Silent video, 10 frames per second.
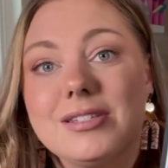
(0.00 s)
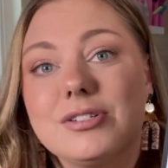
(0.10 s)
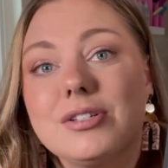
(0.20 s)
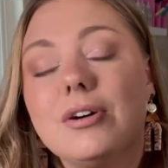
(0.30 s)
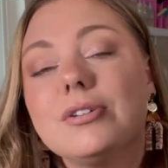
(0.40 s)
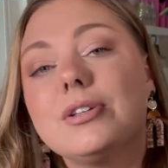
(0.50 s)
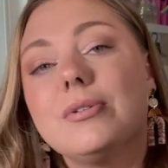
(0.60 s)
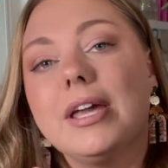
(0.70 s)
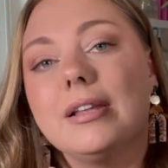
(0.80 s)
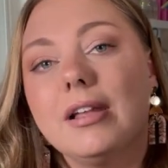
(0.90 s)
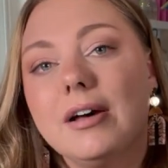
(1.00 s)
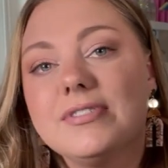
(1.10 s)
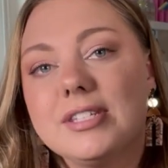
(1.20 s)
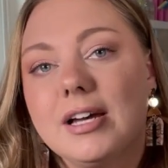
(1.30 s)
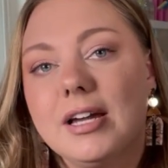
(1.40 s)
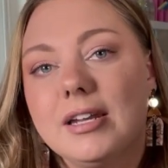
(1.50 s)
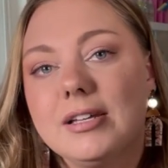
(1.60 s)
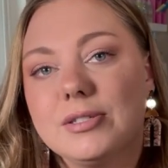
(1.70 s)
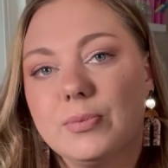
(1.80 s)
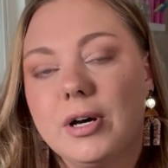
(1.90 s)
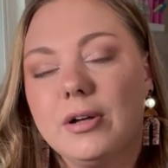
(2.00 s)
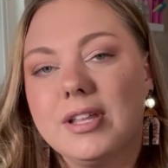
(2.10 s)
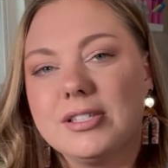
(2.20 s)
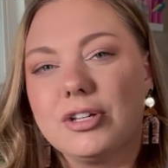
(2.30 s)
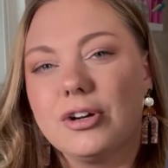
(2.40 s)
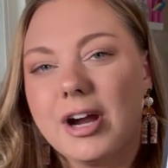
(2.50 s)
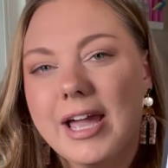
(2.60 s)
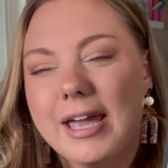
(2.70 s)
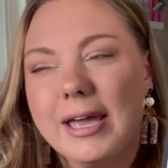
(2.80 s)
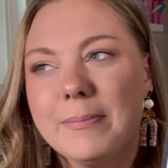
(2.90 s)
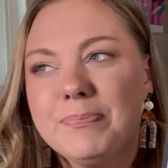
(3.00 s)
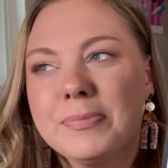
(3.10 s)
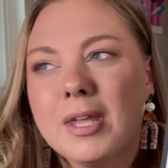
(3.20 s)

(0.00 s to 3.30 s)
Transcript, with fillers: There's also a love sign as well that's gray,